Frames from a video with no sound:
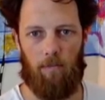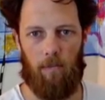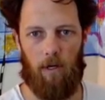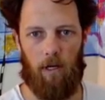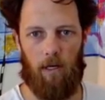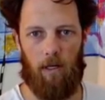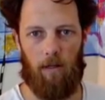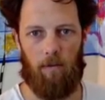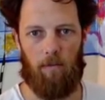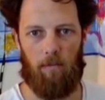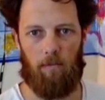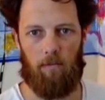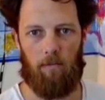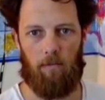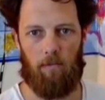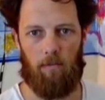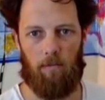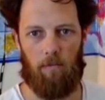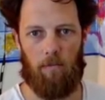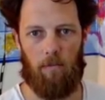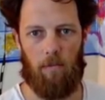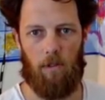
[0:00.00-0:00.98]
And
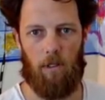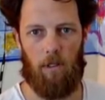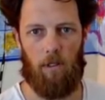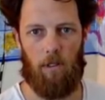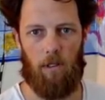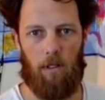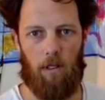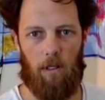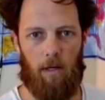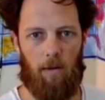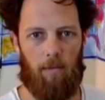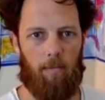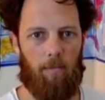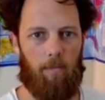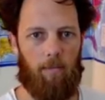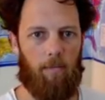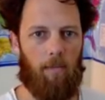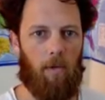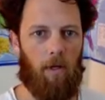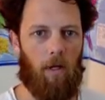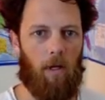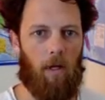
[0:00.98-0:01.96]
yeah,
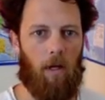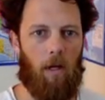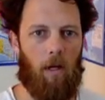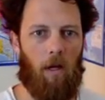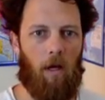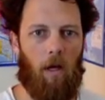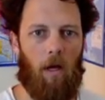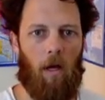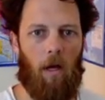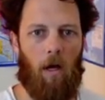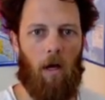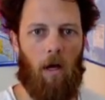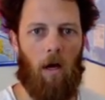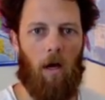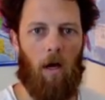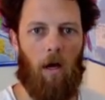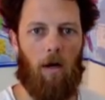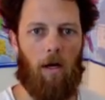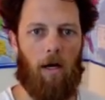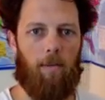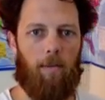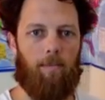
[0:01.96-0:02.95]

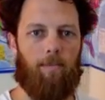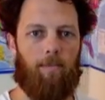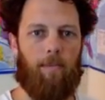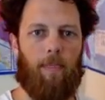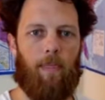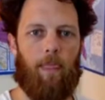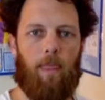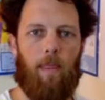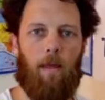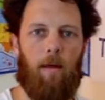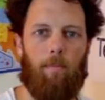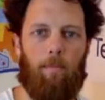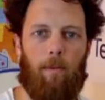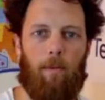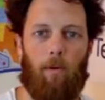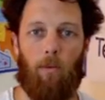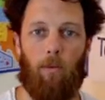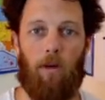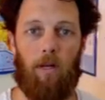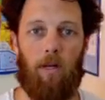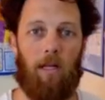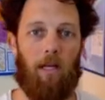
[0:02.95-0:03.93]
okay. But
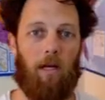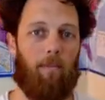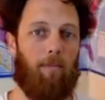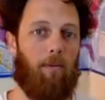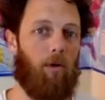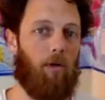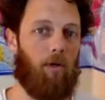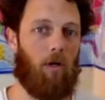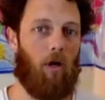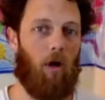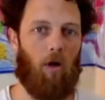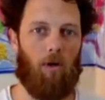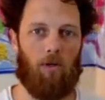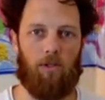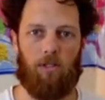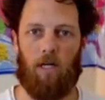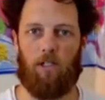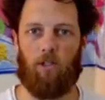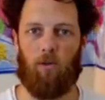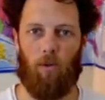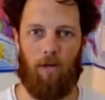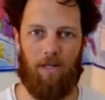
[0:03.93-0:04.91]
really, a bird call is
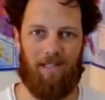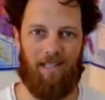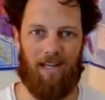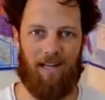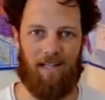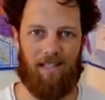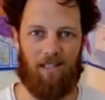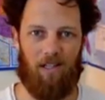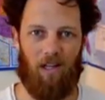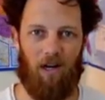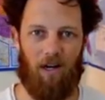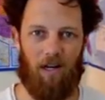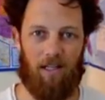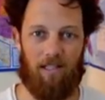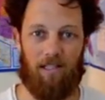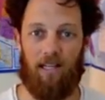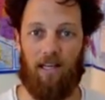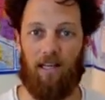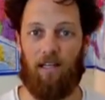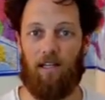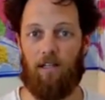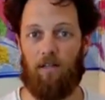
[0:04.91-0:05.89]
not 20 seconds long. It's
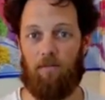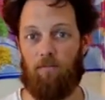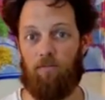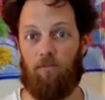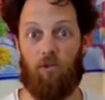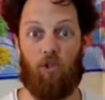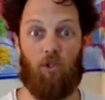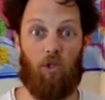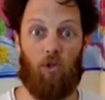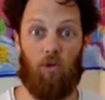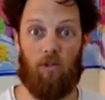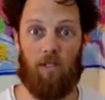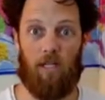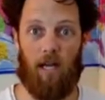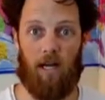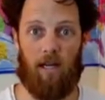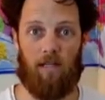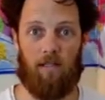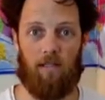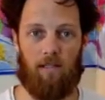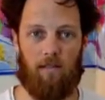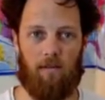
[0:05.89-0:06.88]
like 2
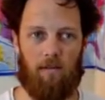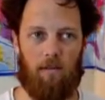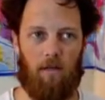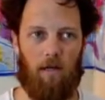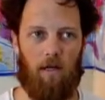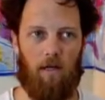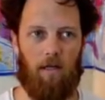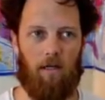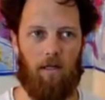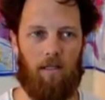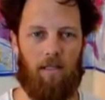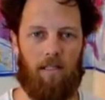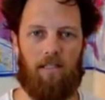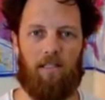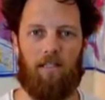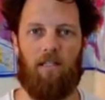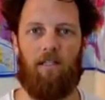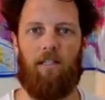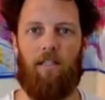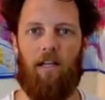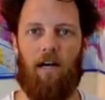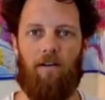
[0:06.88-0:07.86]
seconds. At least
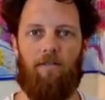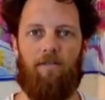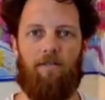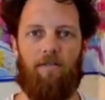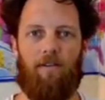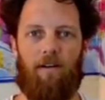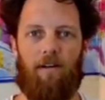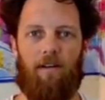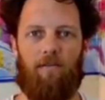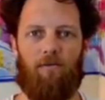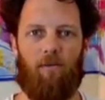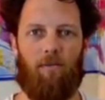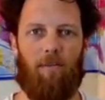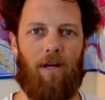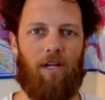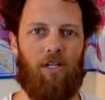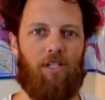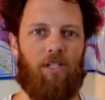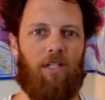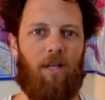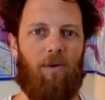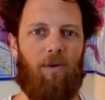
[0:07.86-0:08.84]
enough
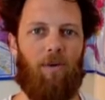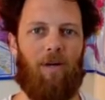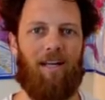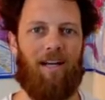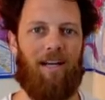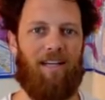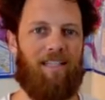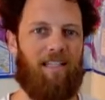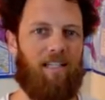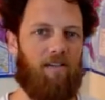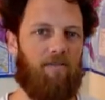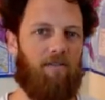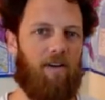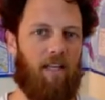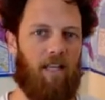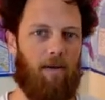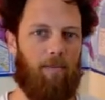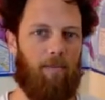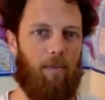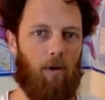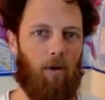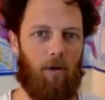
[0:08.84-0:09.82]
information that we can identify
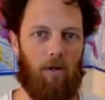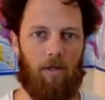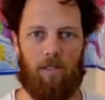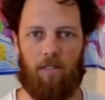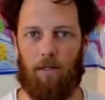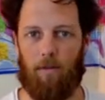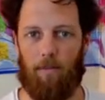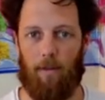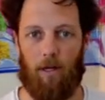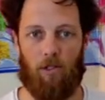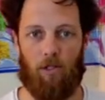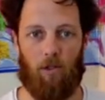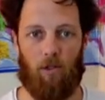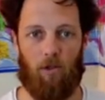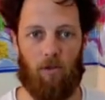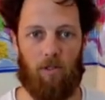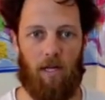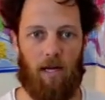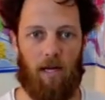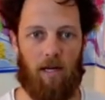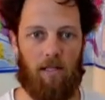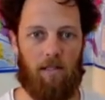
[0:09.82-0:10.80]
that bird is in about 2
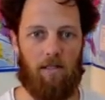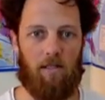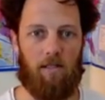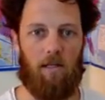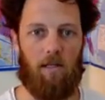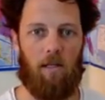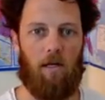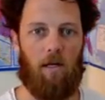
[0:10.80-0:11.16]
seconds.